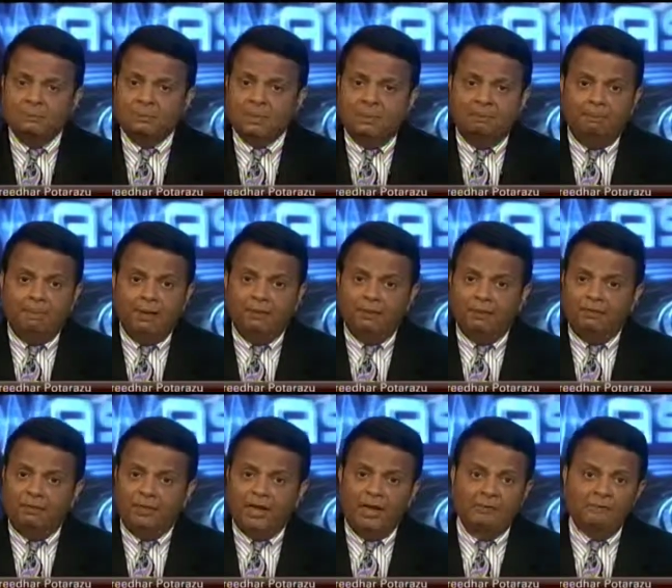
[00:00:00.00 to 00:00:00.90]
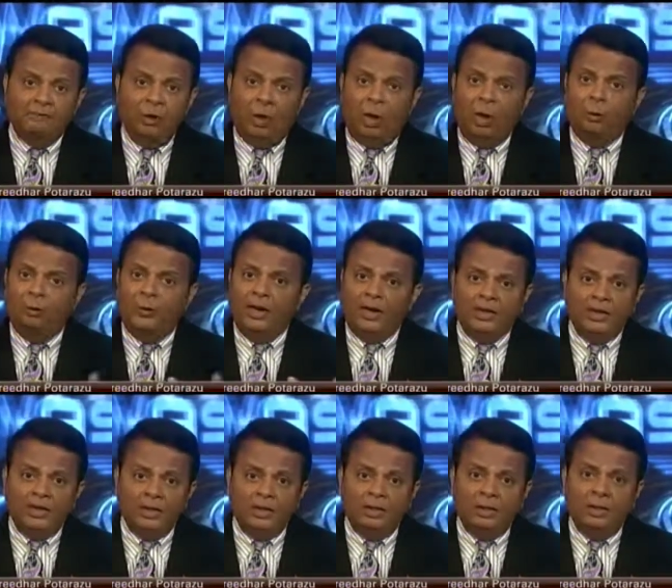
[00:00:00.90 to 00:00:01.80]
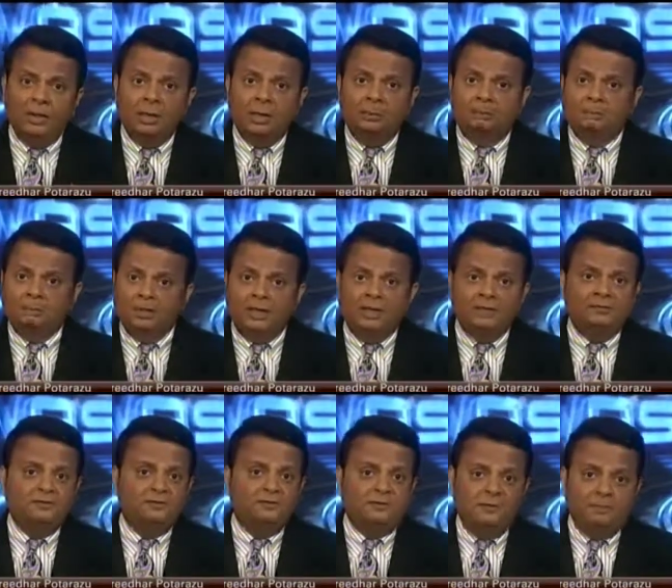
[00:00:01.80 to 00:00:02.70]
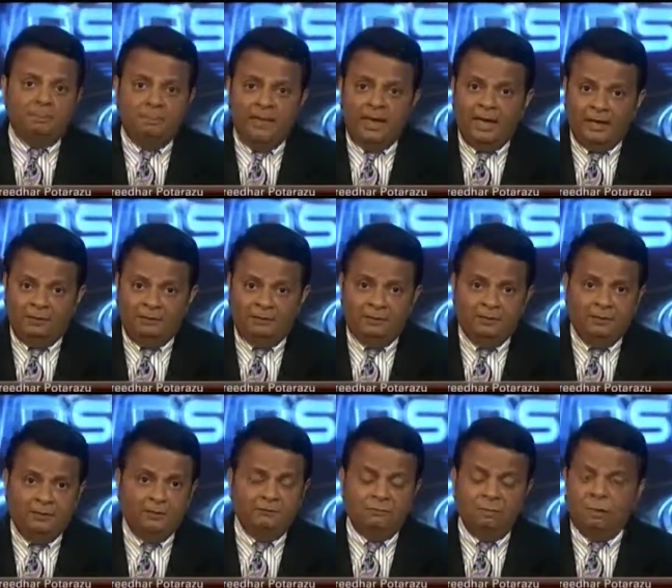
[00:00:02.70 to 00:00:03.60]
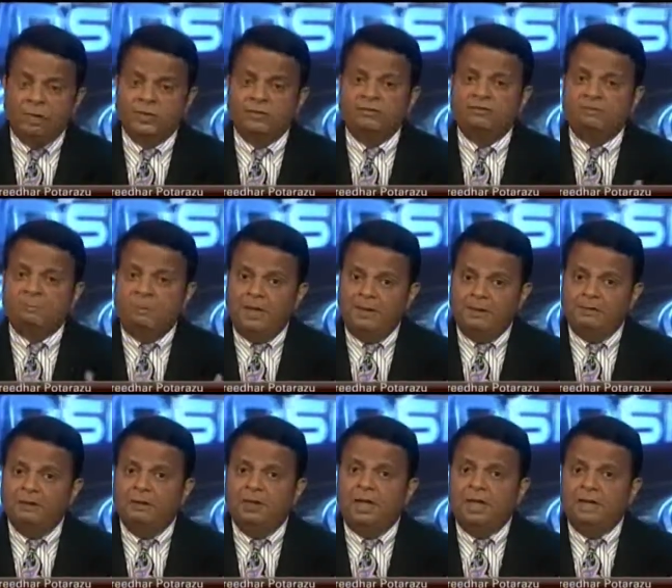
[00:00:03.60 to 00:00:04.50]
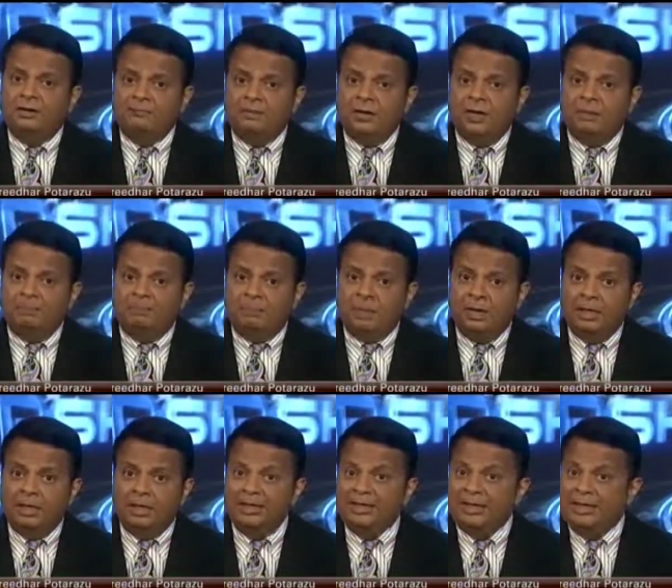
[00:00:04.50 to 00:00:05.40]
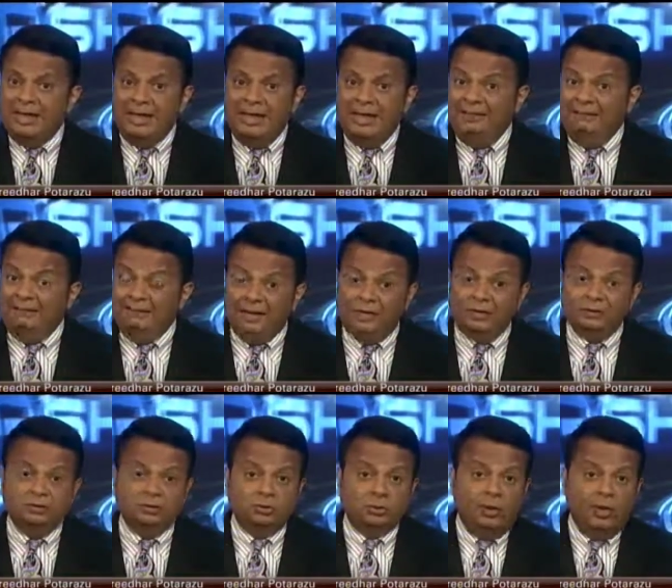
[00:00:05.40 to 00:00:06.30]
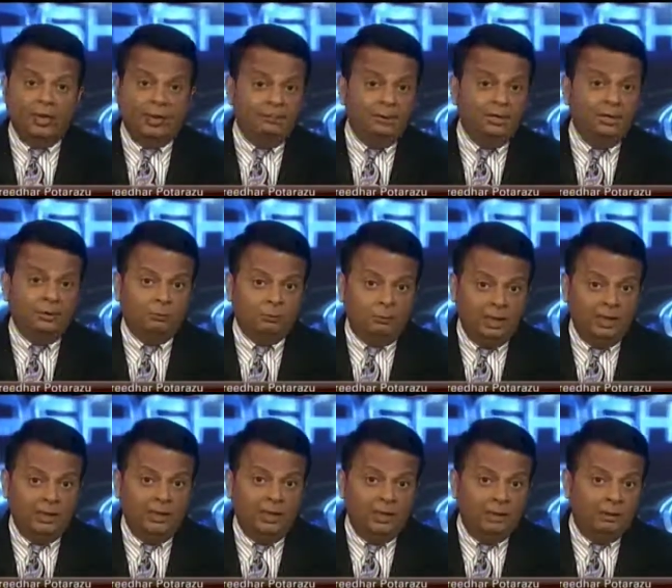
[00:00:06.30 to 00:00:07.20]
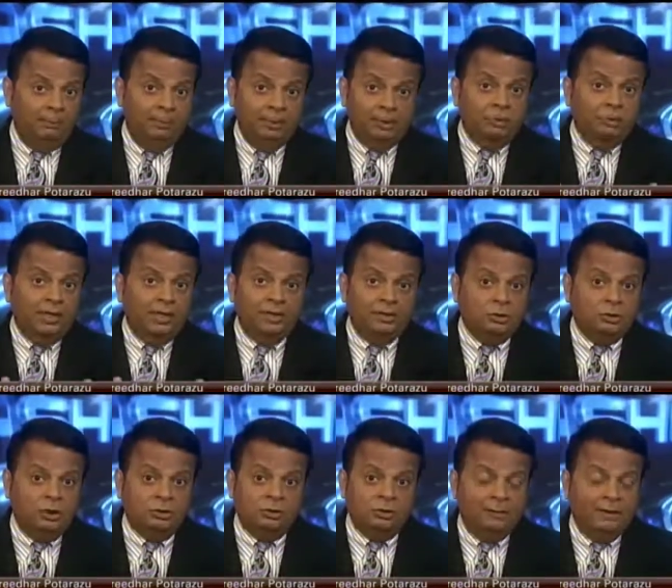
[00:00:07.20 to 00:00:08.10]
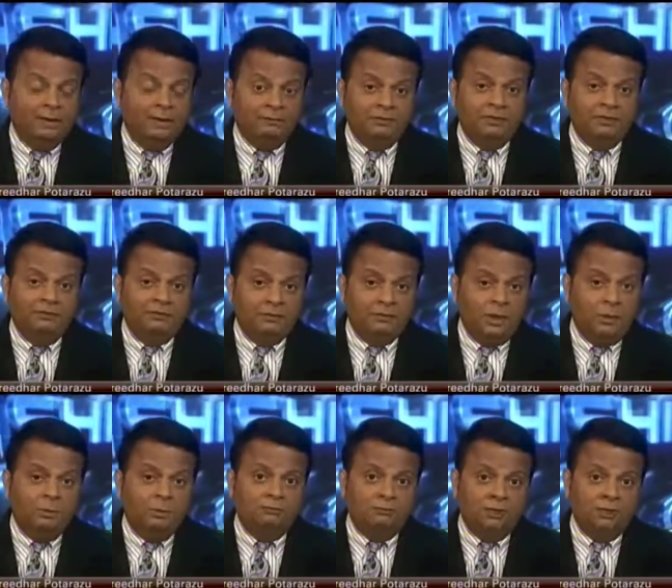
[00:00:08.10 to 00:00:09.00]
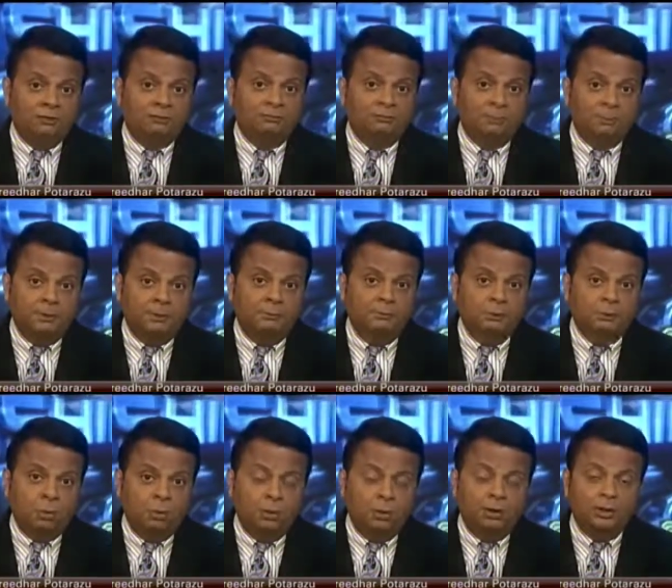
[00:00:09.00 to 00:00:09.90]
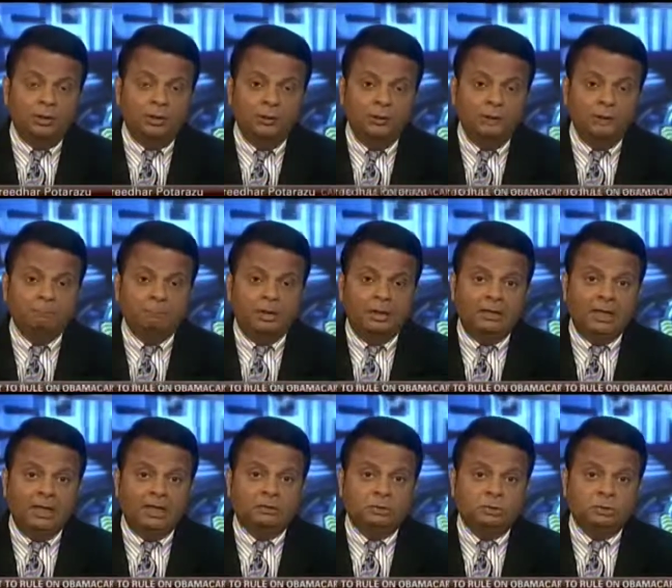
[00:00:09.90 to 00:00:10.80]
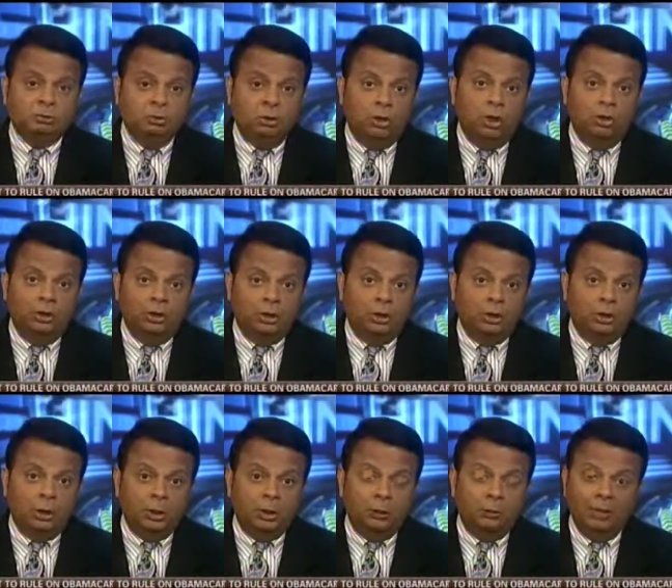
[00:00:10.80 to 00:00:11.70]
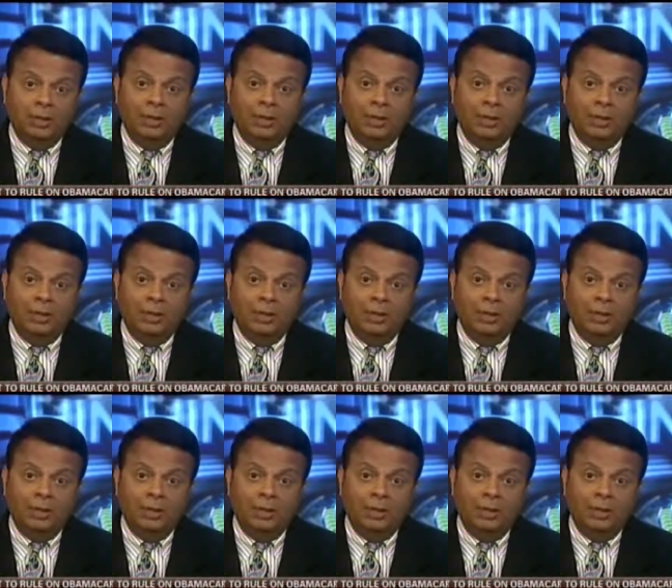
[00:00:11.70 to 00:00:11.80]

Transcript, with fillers: but they've already placed the bet. They've already spent right. a lot of that money, True. and they're scrambling right now. I mean, you and I talked about this, you know, in front of the Supreme Court not too long ago,